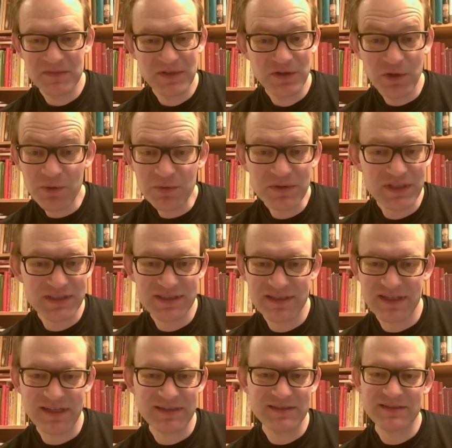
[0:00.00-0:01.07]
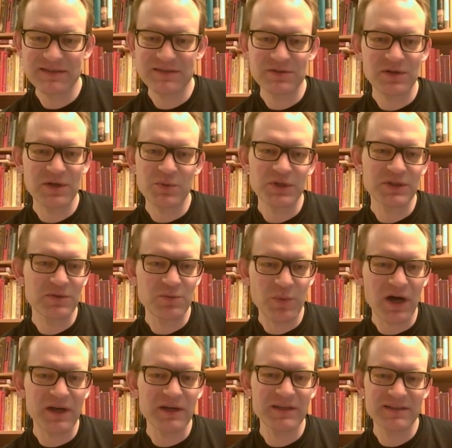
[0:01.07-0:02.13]
noticed that. So I wonder,
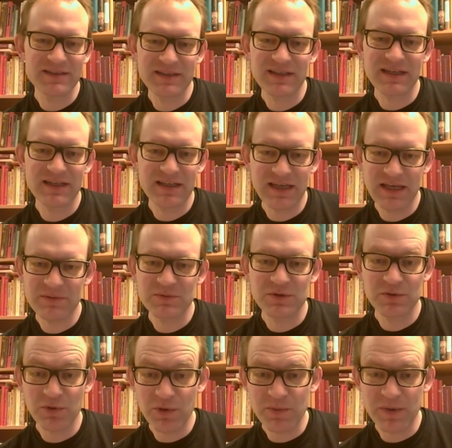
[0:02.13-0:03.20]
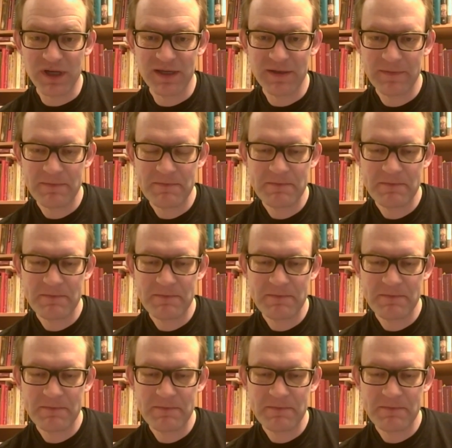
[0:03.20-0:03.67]
why did they came to Norway?